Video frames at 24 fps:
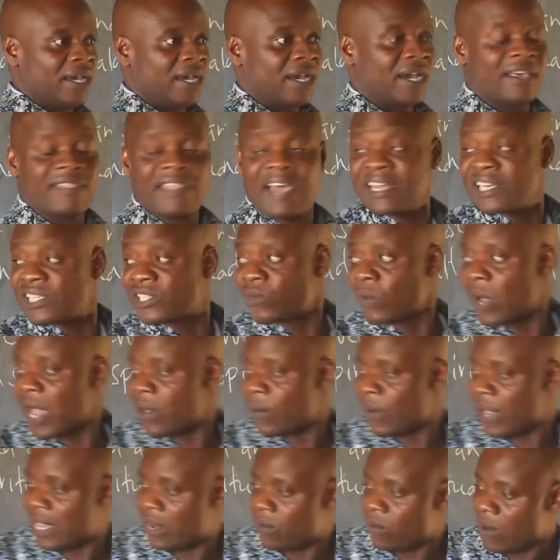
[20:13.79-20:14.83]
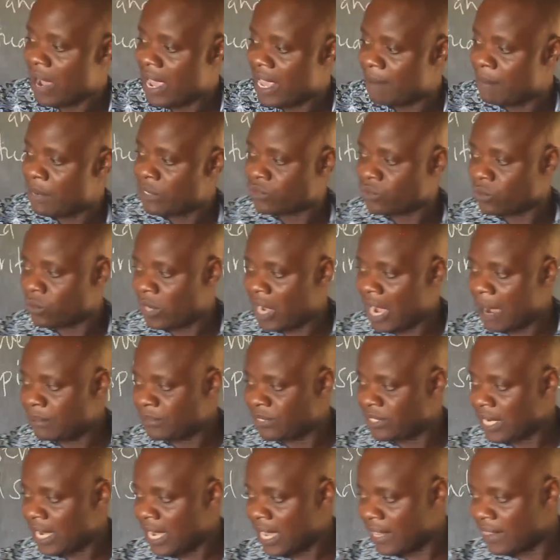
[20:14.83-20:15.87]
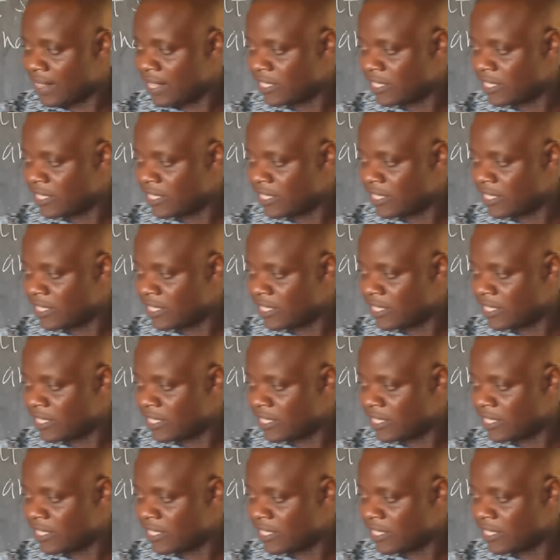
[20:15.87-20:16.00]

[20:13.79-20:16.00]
And that is why we were able to capture